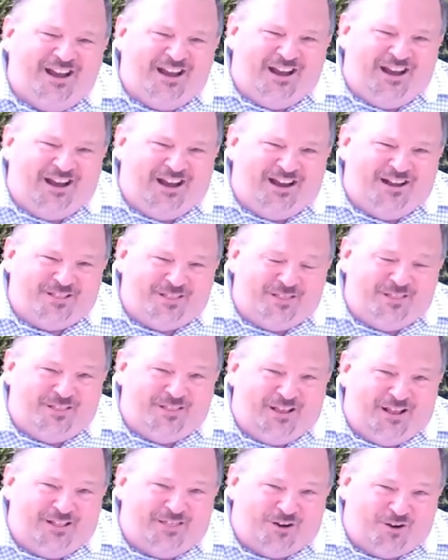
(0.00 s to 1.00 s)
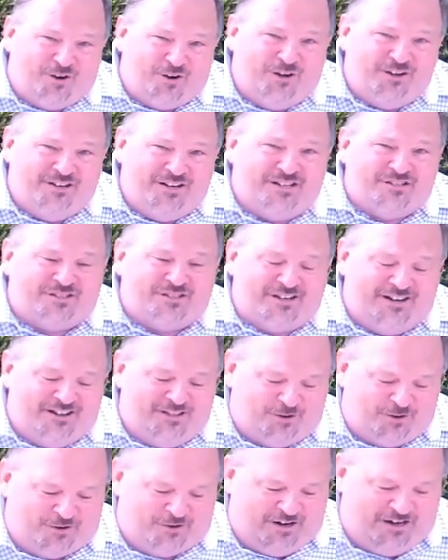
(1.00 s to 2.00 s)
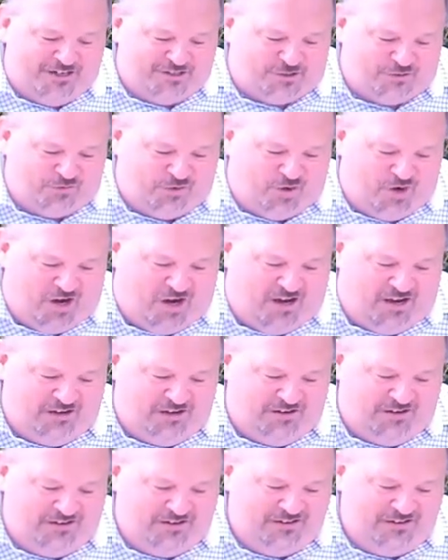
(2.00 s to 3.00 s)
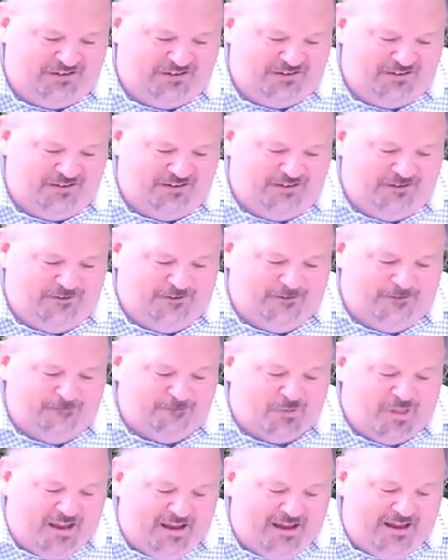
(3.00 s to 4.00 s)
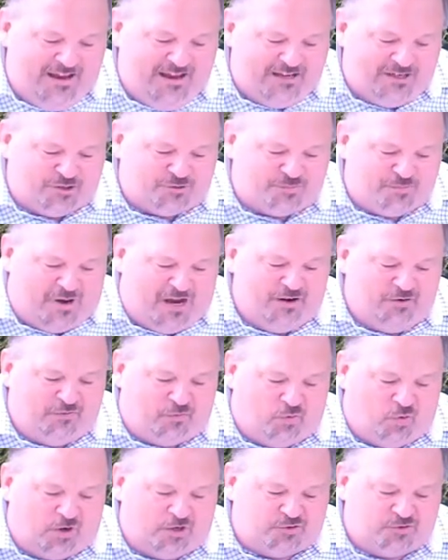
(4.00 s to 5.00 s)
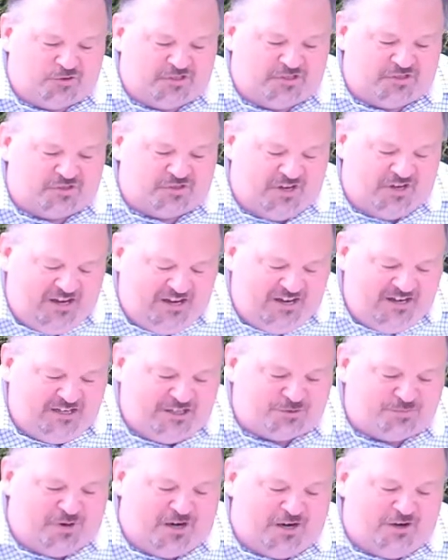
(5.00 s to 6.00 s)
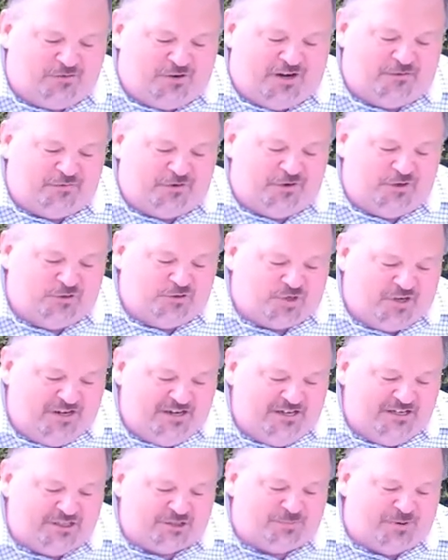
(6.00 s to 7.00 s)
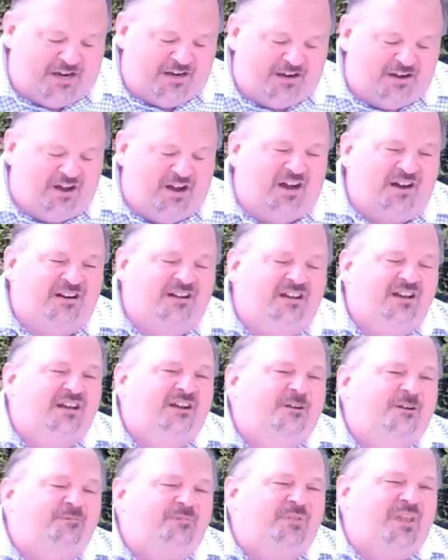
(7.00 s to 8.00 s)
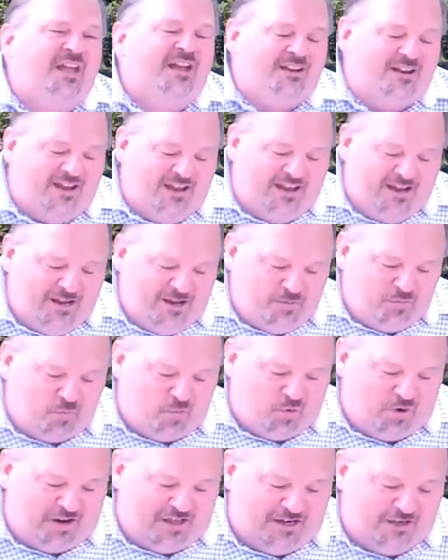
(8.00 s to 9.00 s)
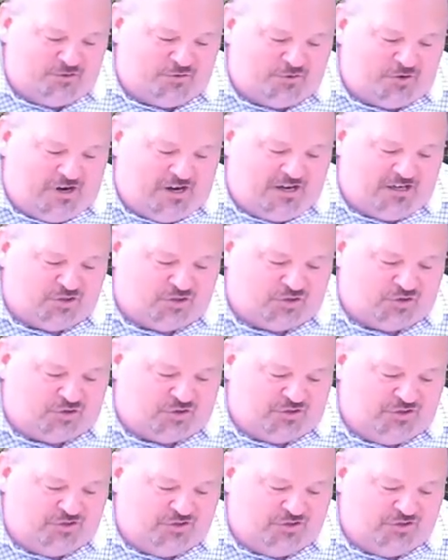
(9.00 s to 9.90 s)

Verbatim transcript: in, in the goodness and in the grace of God. He is my fortress. He is my refuge. He is my God. In him will I trust.